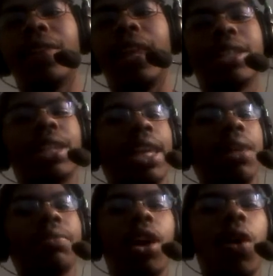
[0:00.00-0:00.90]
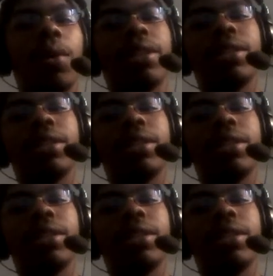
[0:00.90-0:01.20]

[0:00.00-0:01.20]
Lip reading: And she keeps going.